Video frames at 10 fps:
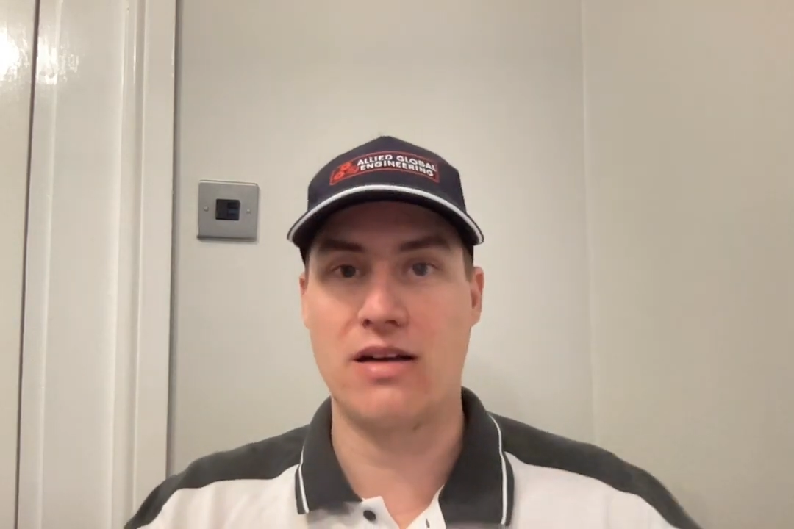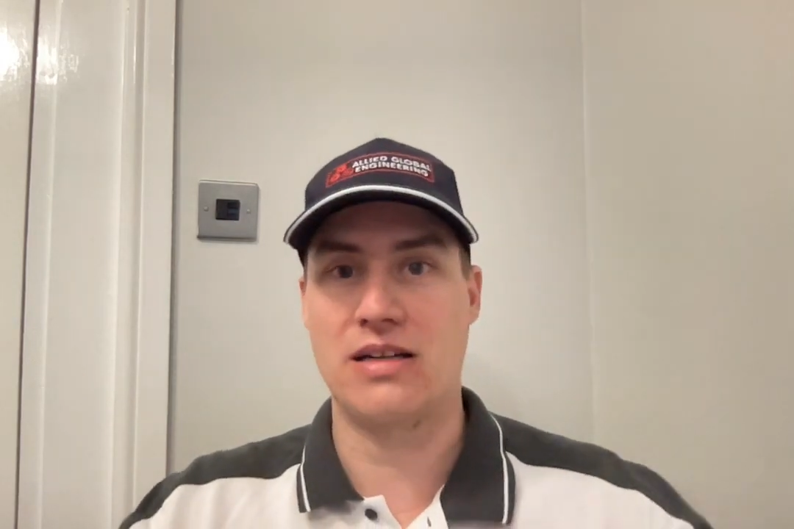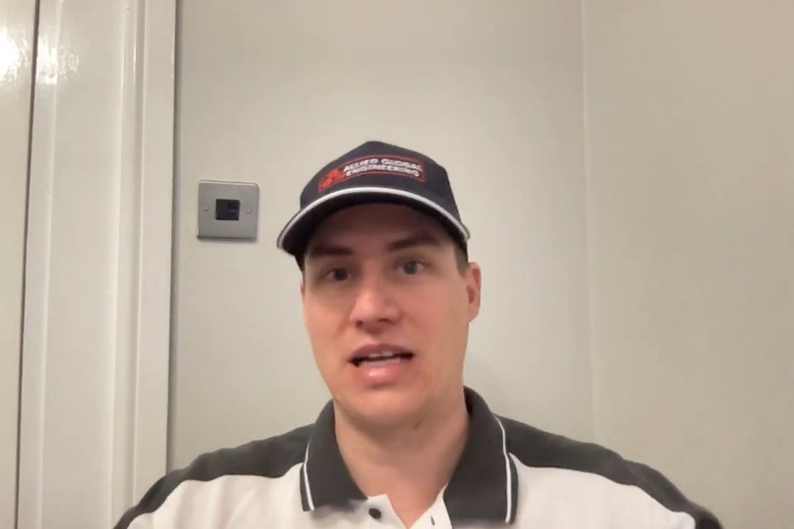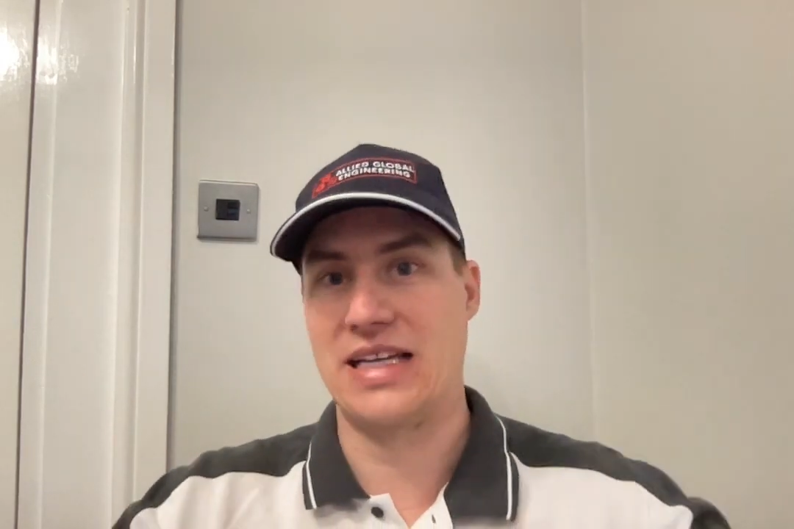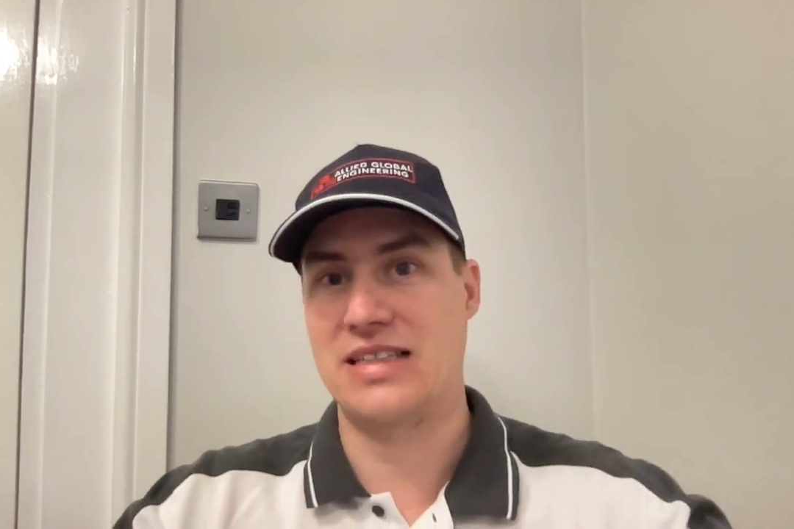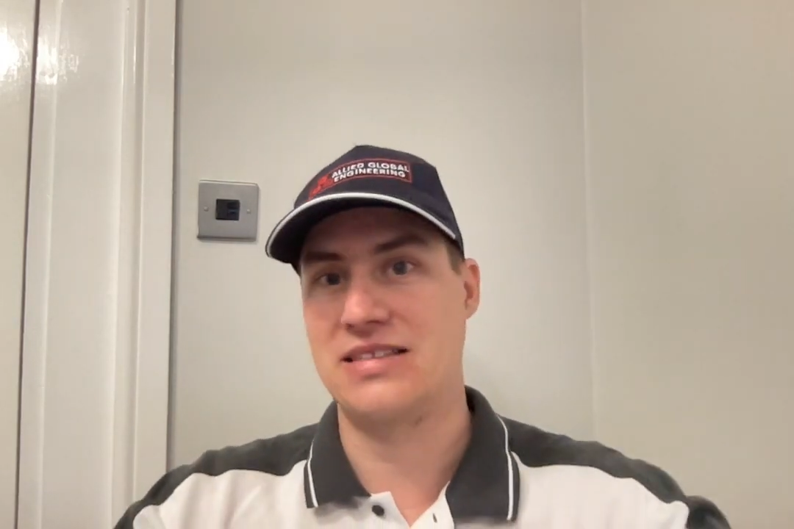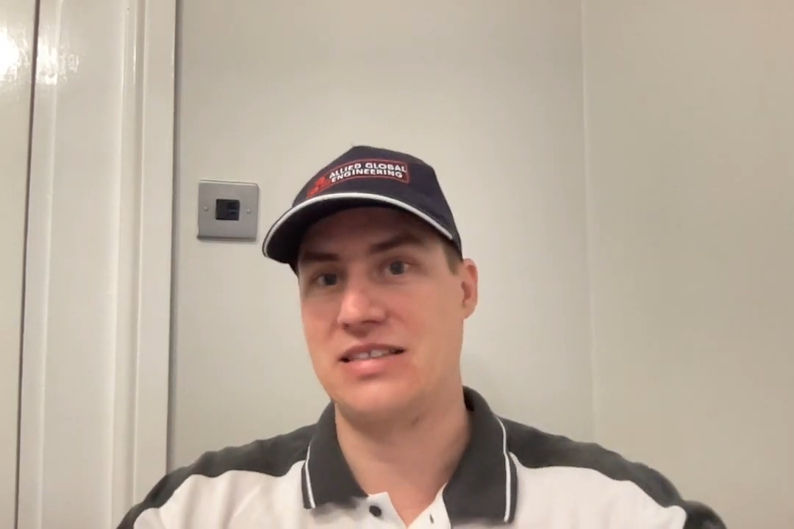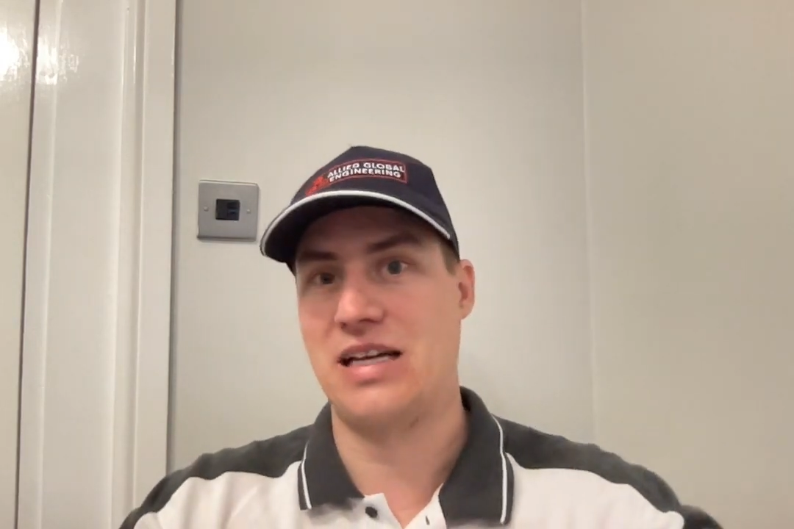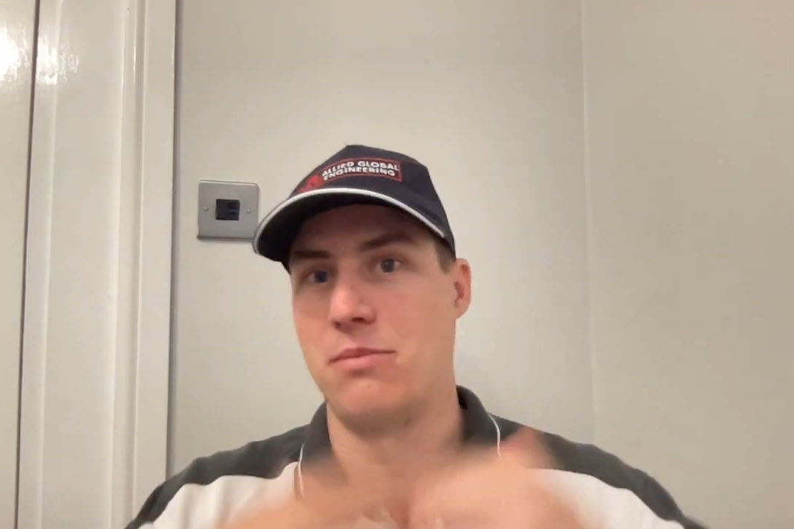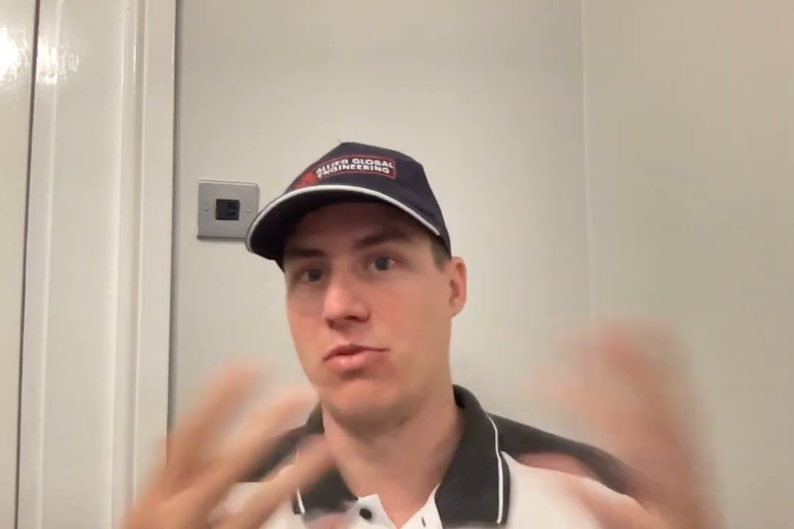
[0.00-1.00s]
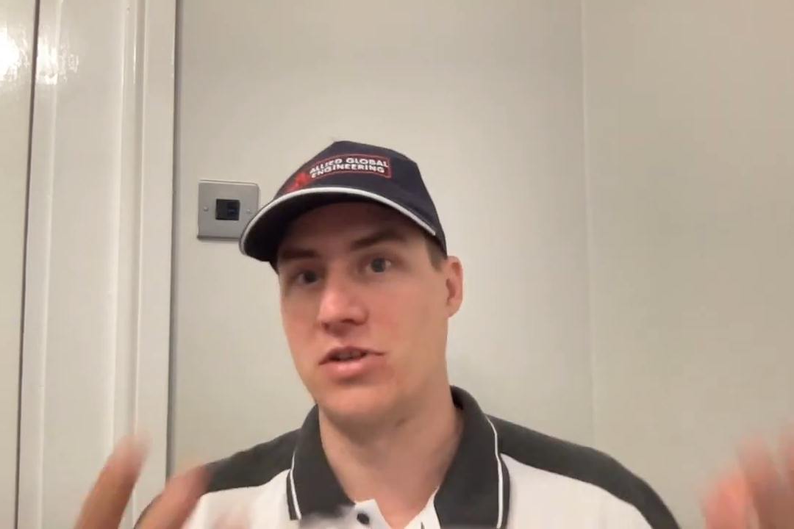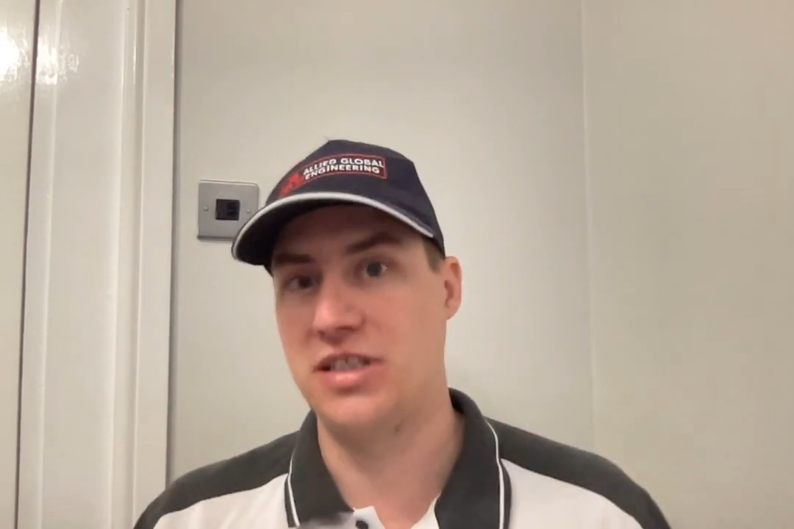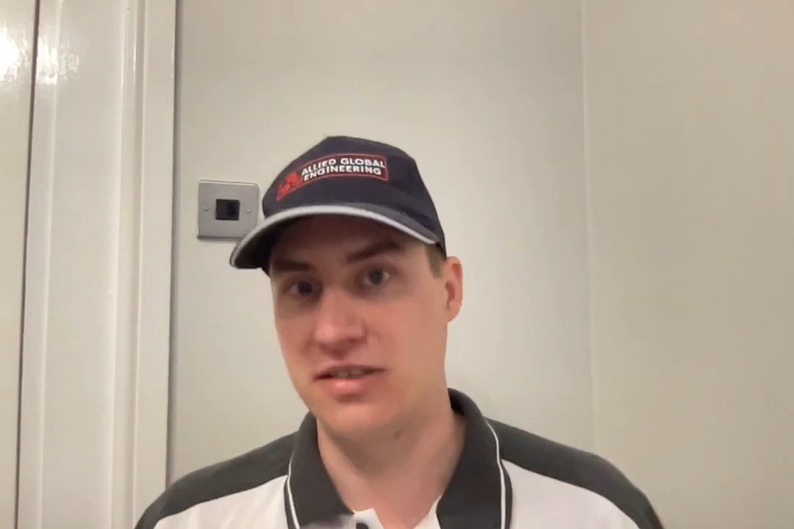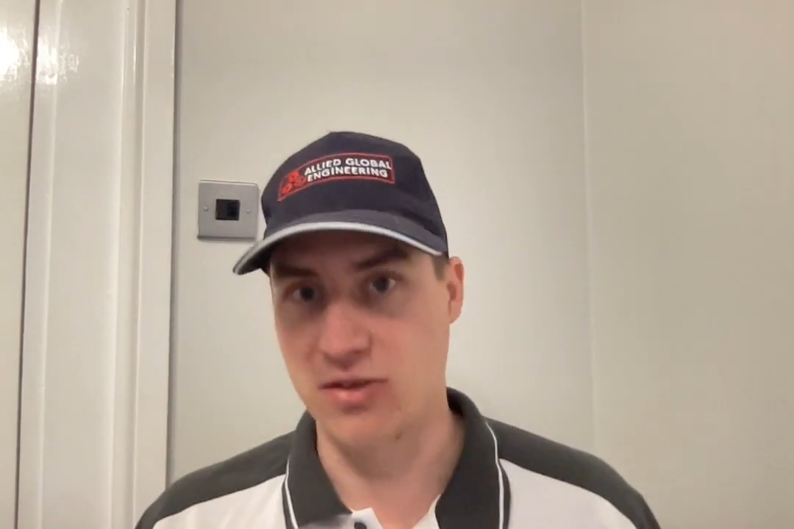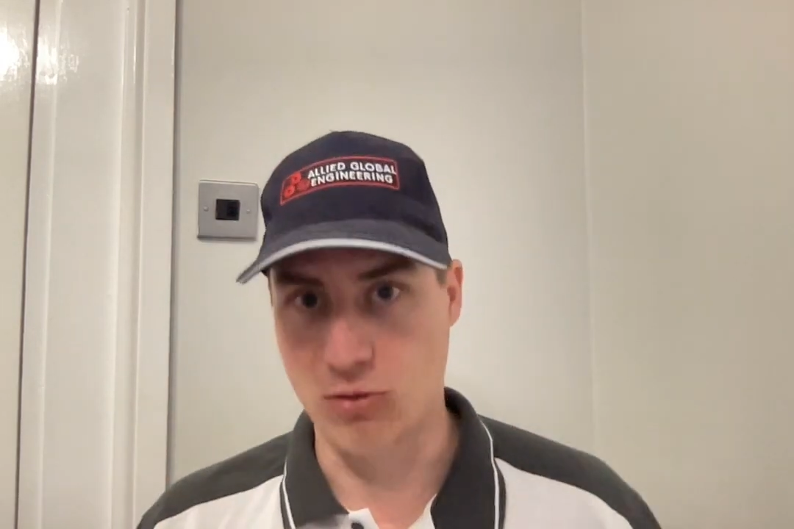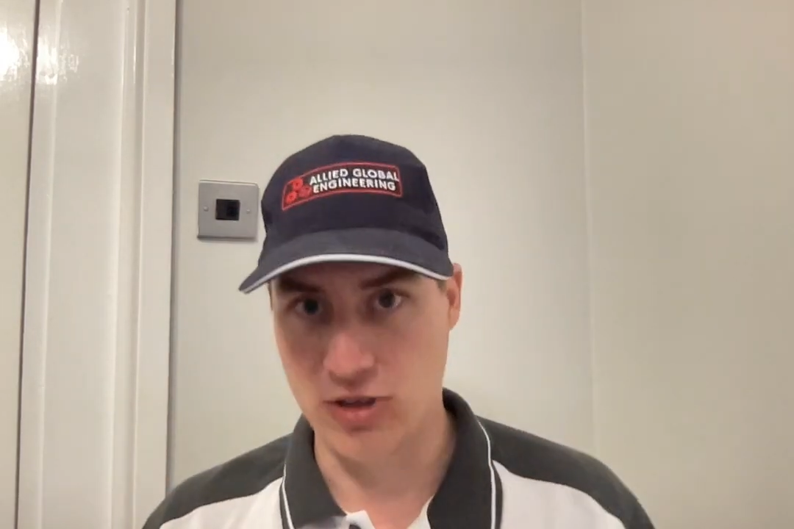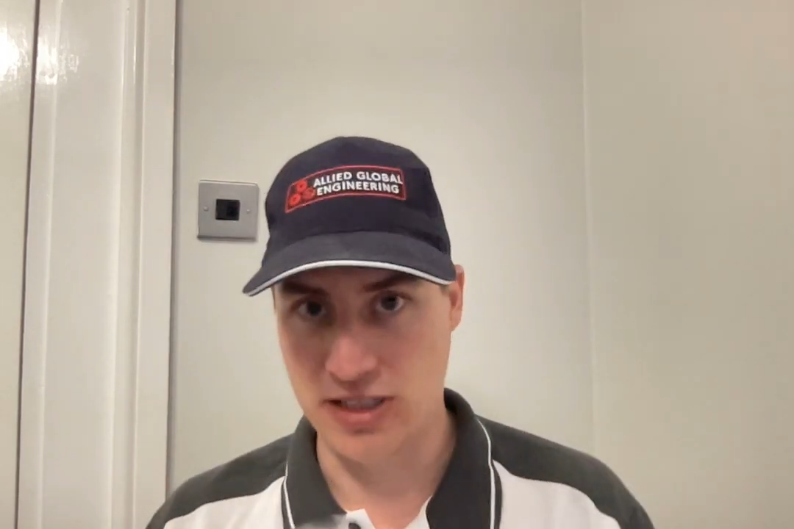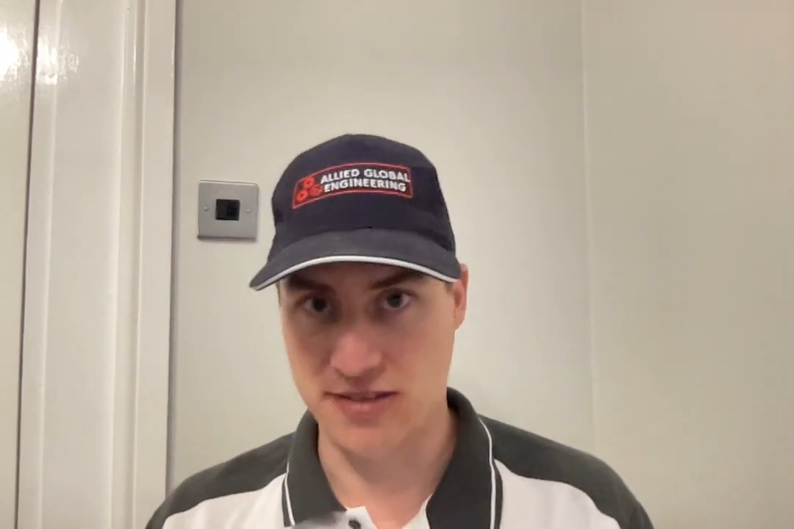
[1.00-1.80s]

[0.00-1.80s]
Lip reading: like the employee is only